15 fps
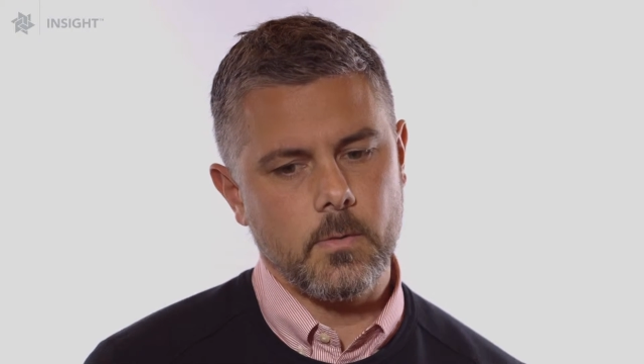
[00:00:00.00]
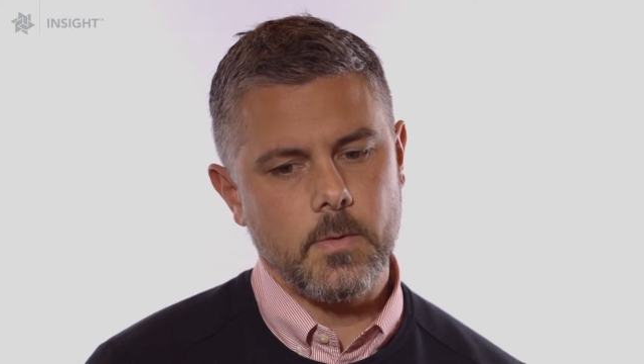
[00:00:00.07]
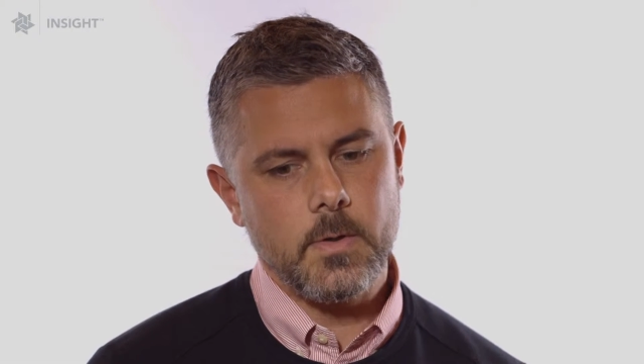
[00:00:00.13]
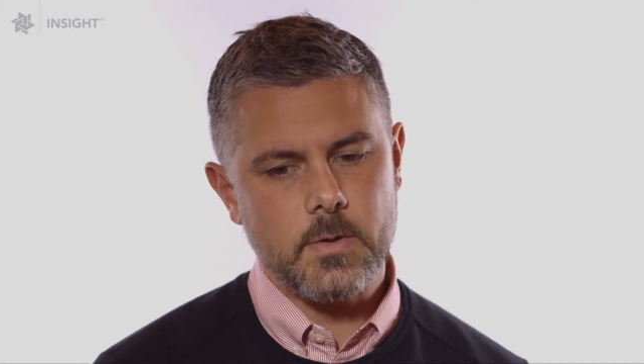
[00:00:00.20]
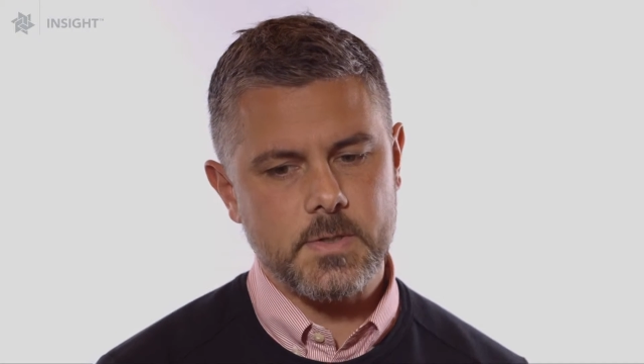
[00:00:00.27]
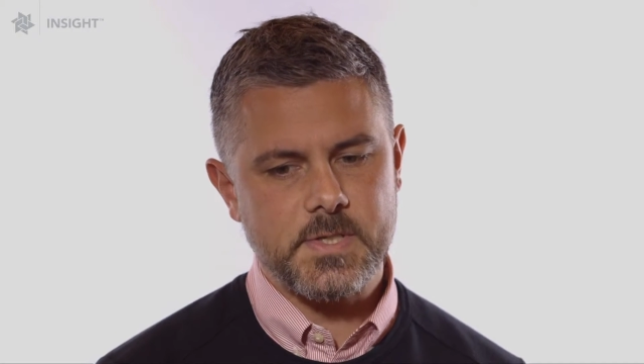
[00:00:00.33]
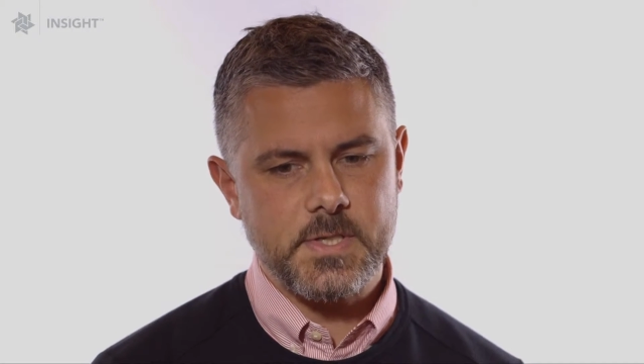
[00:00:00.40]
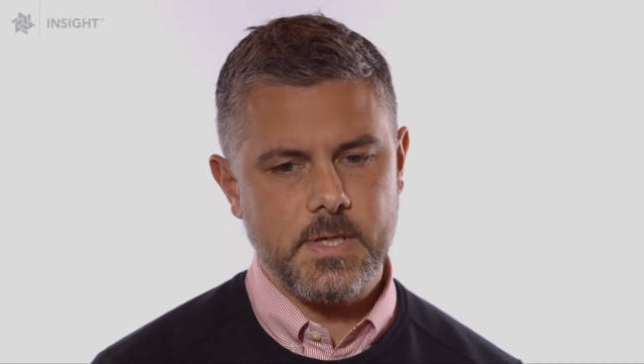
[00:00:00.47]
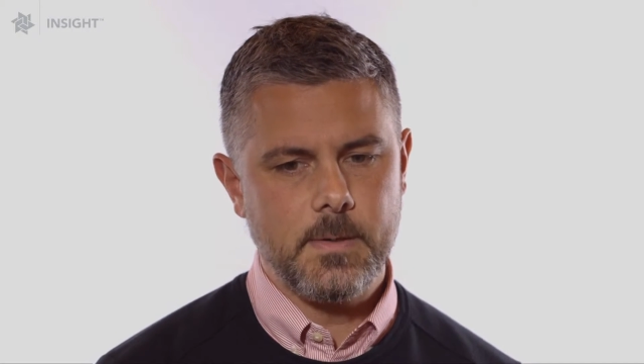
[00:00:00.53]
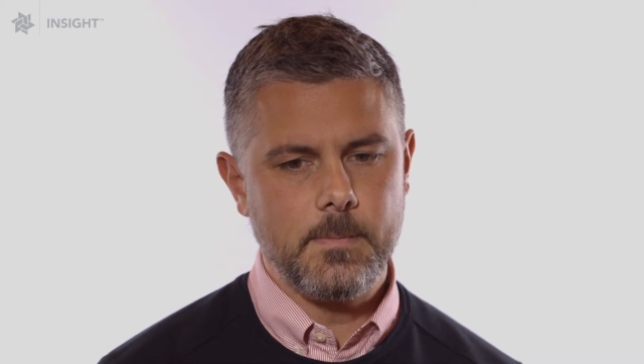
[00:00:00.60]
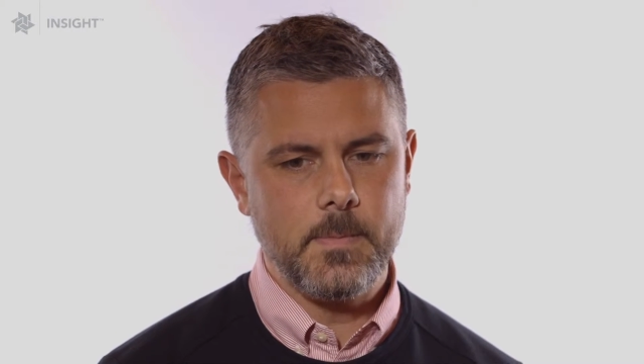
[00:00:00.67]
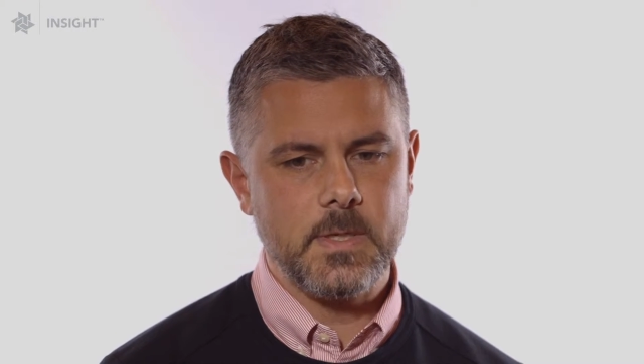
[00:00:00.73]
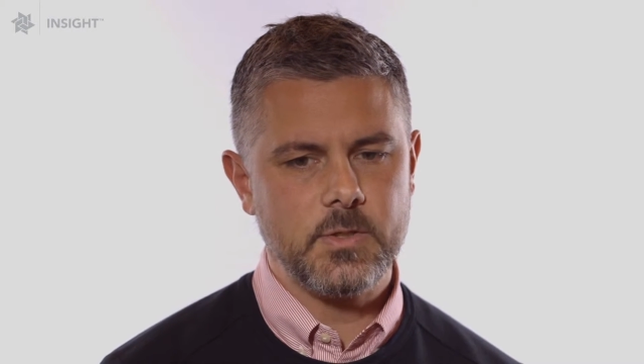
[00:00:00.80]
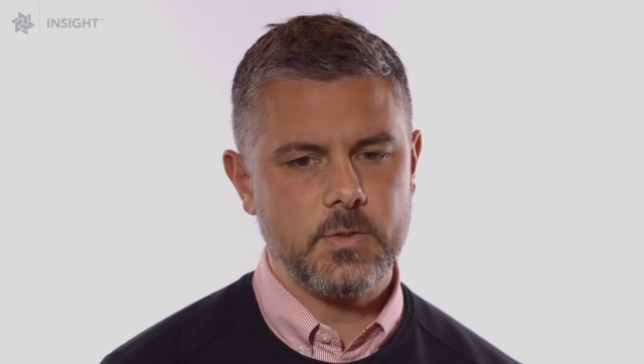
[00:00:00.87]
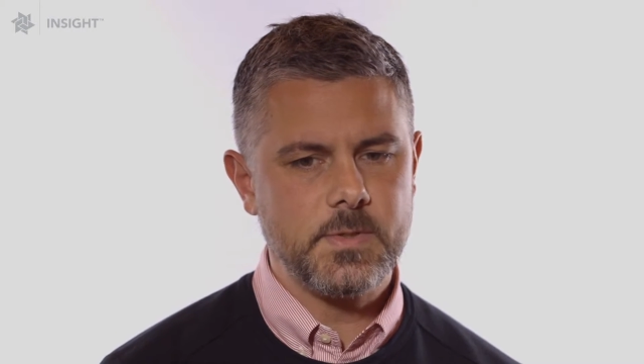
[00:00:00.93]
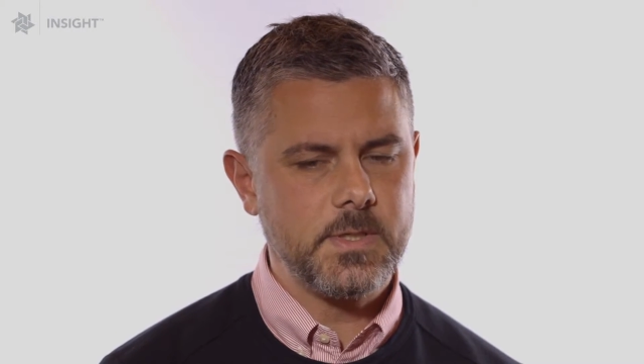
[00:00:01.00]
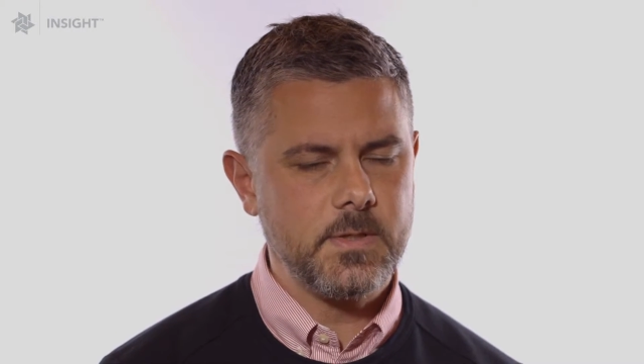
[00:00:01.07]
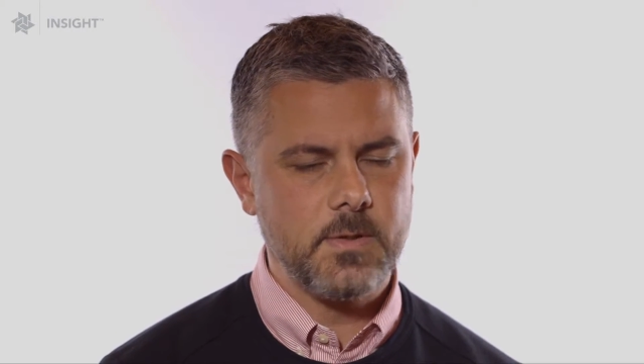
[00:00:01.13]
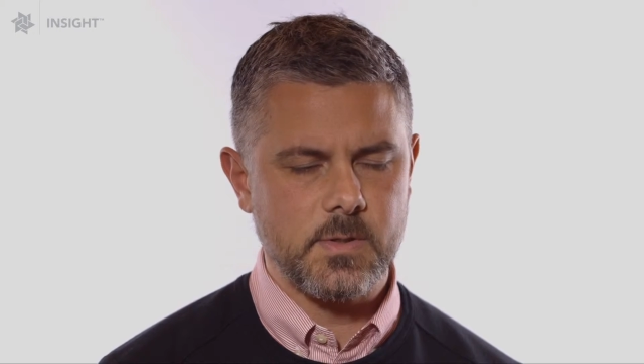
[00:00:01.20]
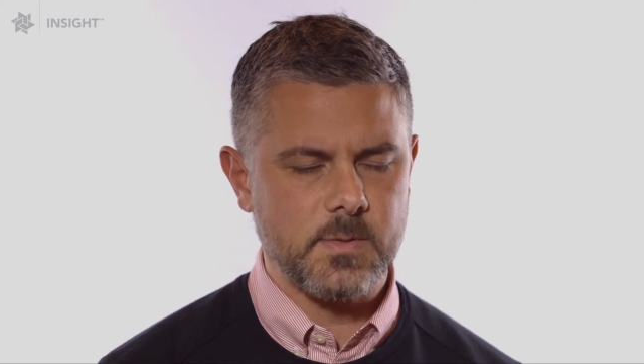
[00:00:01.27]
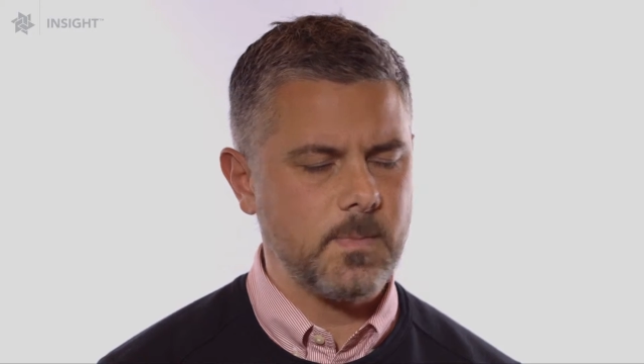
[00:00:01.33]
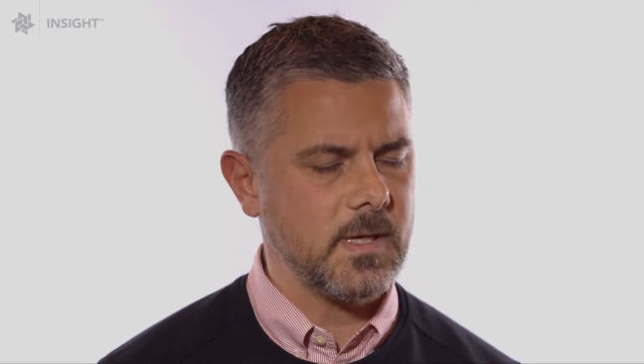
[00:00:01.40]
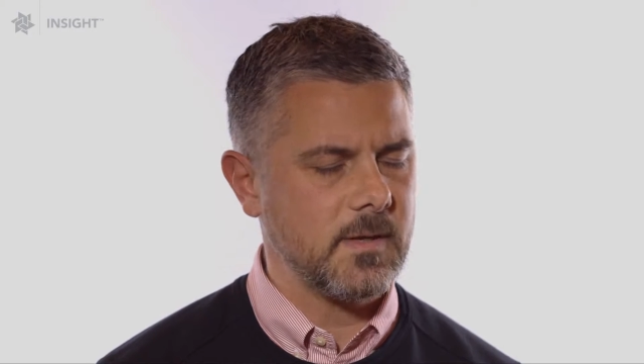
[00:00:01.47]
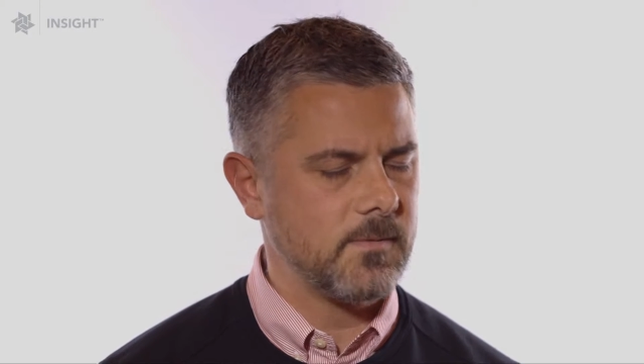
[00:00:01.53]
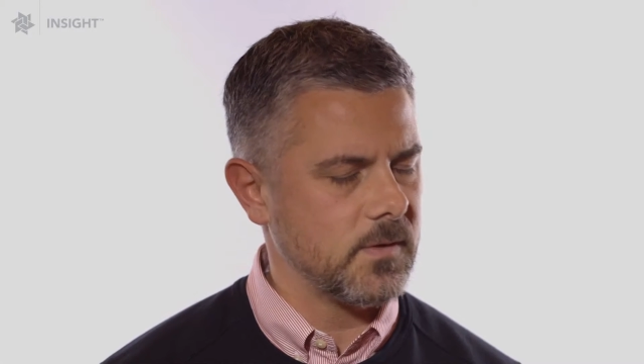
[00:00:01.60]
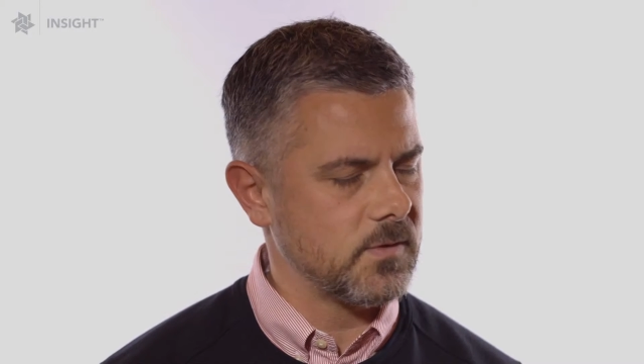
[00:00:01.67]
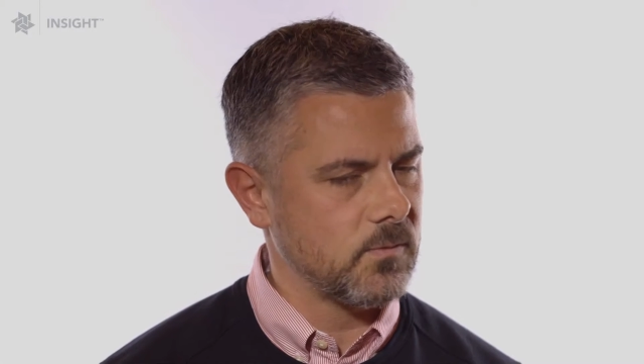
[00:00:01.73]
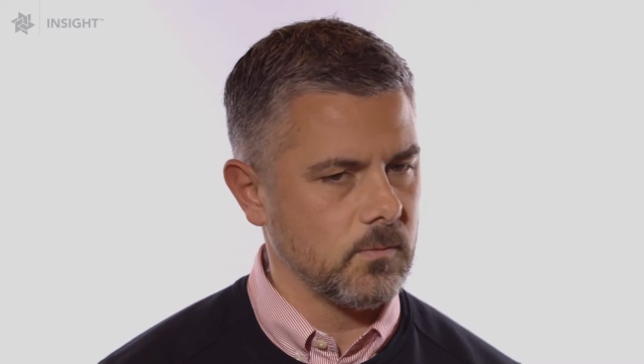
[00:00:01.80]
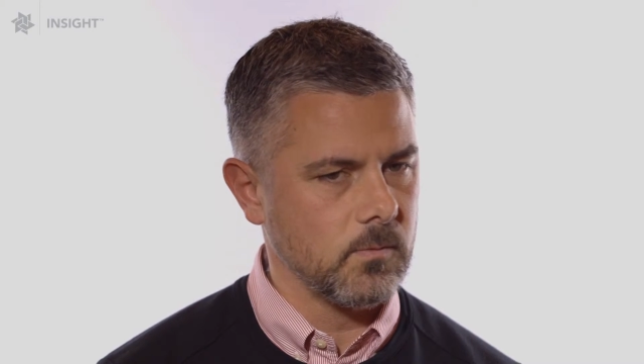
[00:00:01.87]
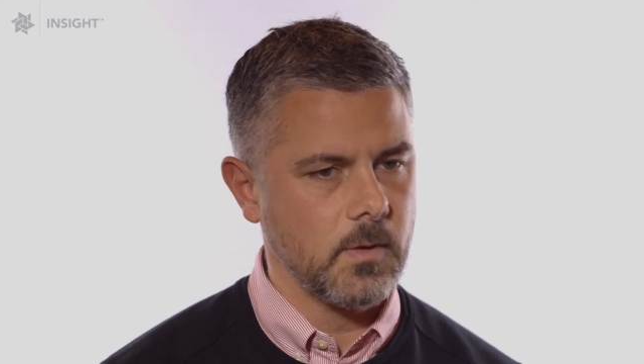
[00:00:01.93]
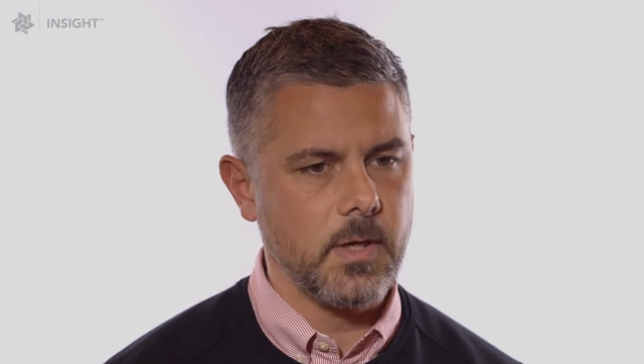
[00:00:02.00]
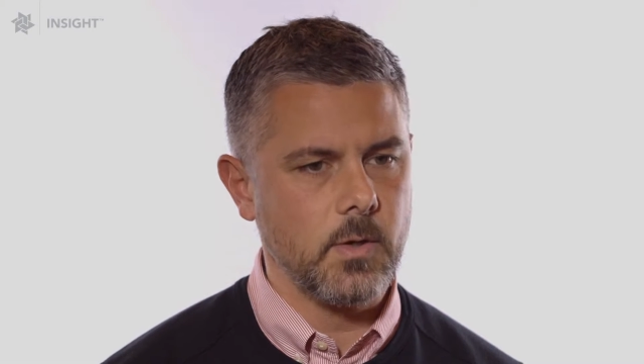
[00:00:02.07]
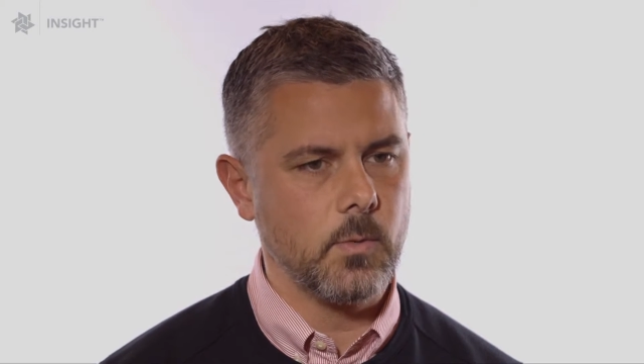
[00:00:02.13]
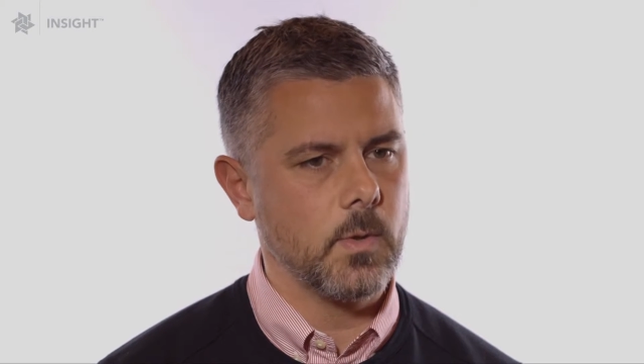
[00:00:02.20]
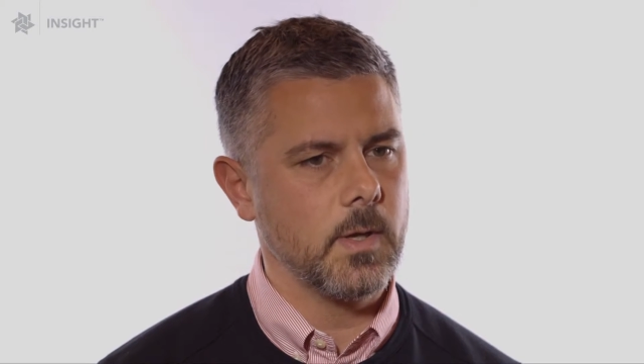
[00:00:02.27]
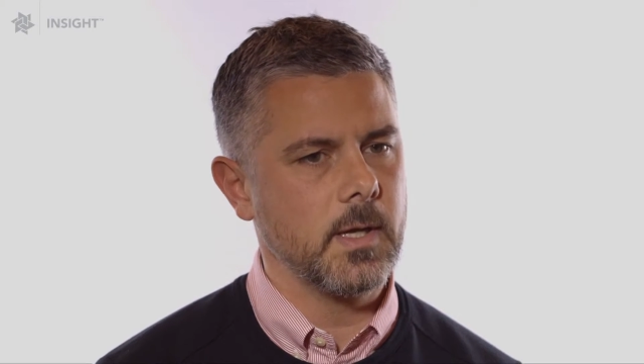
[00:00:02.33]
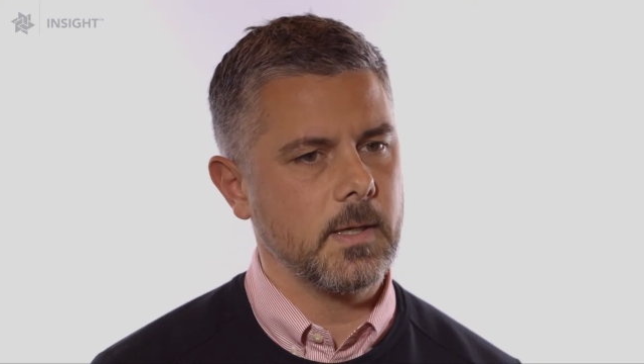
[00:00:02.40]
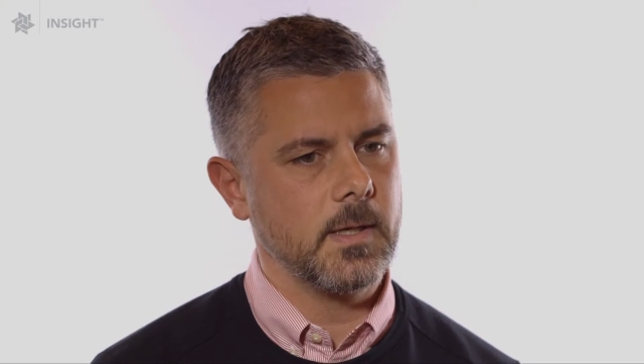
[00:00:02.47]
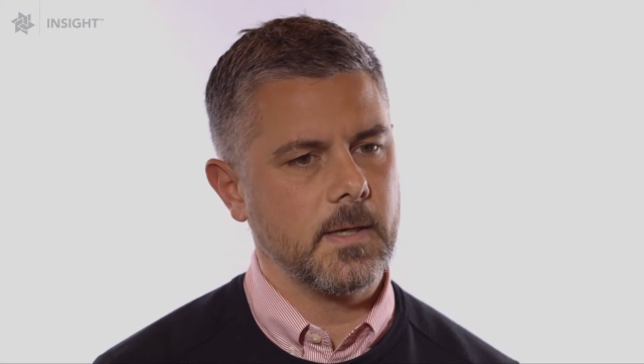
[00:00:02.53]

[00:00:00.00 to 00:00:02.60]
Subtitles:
There are some that you see those benefits right away.